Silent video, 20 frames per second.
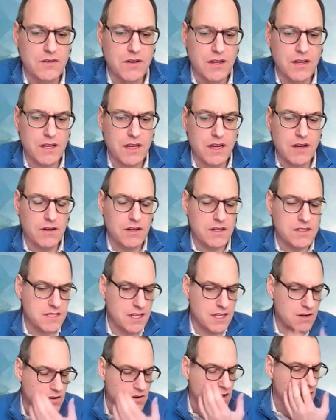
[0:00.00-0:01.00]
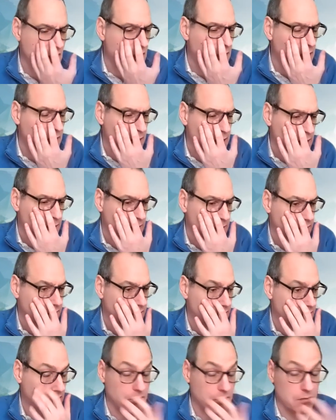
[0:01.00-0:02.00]
areas that are not,
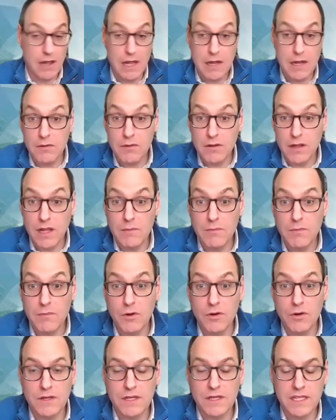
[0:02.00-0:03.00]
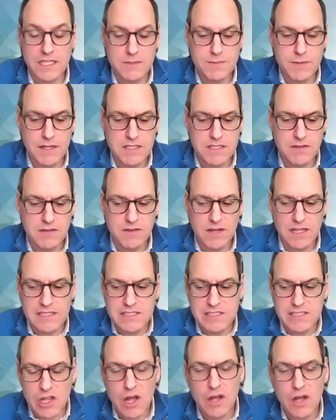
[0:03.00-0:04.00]
a lot more inexpensive, as
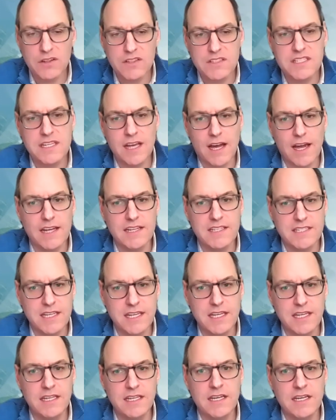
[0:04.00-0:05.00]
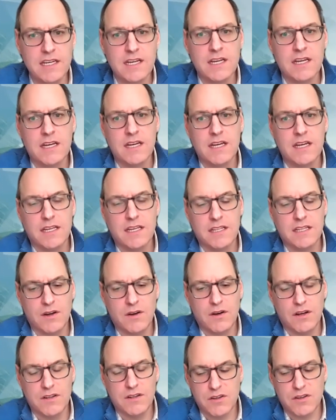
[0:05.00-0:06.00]
long as the IT,
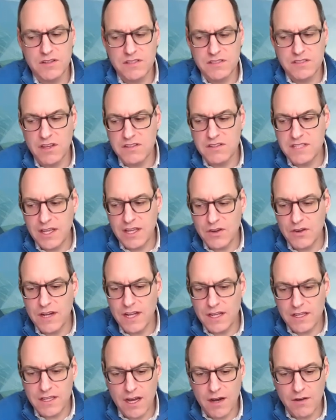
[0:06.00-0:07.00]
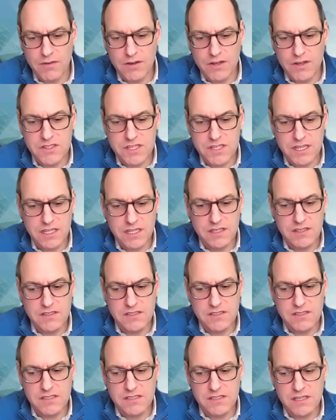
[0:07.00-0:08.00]
as long as the internet coverage
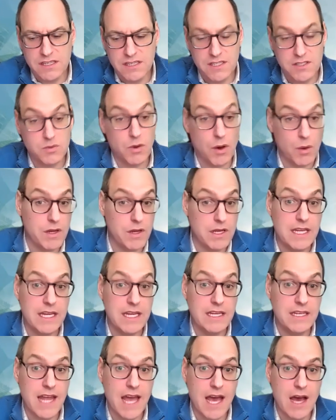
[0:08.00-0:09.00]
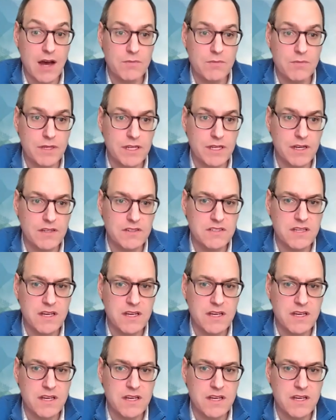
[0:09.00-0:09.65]
is what we need now. Because